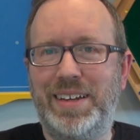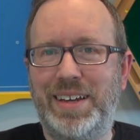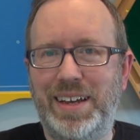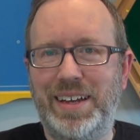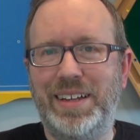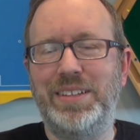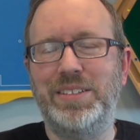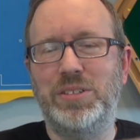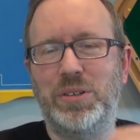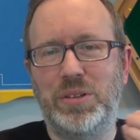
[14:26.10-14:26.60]

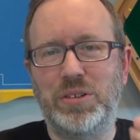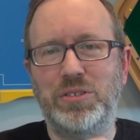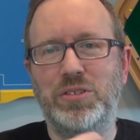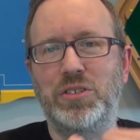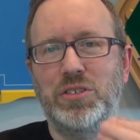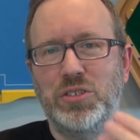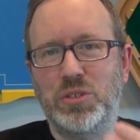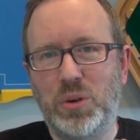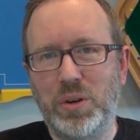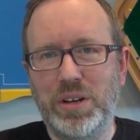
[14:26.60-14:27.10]
And so there's
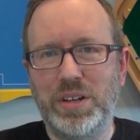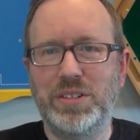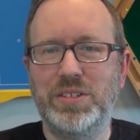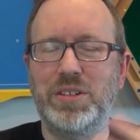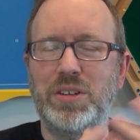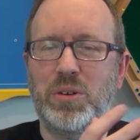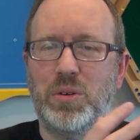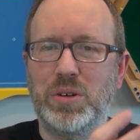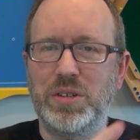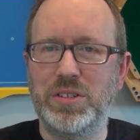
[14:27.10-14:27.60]
a shortage,
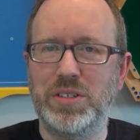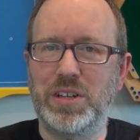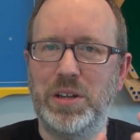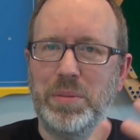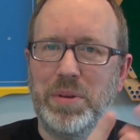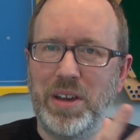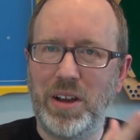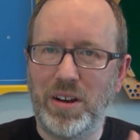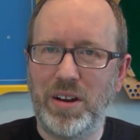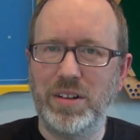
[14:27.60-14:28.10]
and of course, it's going
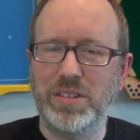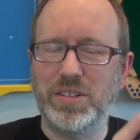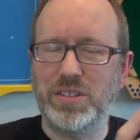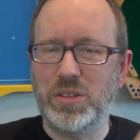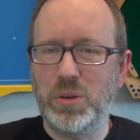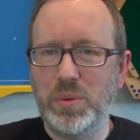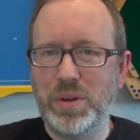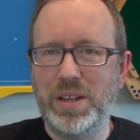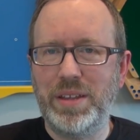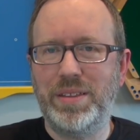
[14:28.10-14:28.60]
to be hard to
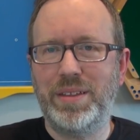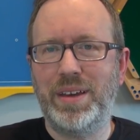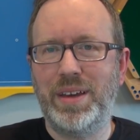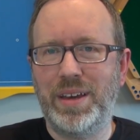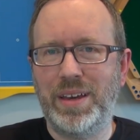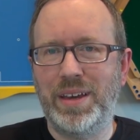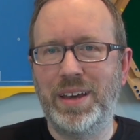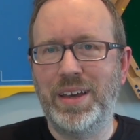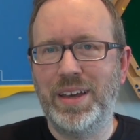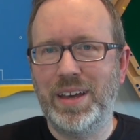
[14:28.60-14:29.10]
do
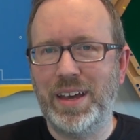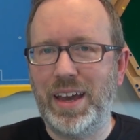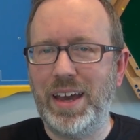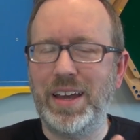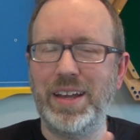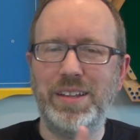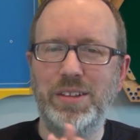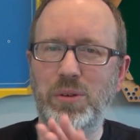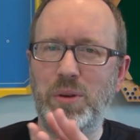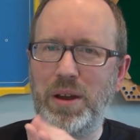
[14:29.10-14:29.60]
anything,
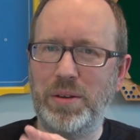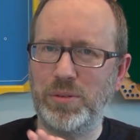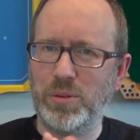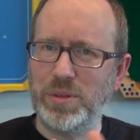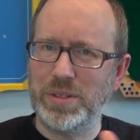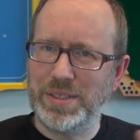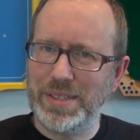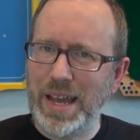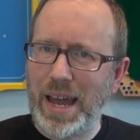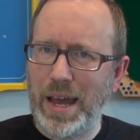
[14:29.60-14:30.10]
and you have to
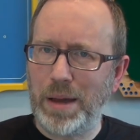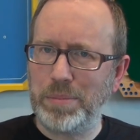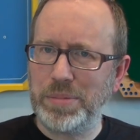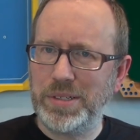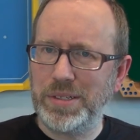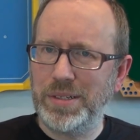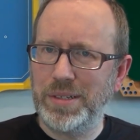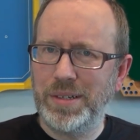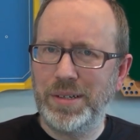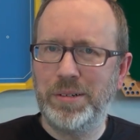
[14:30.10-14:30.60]

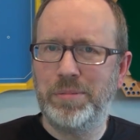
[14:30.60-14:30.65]
adapt.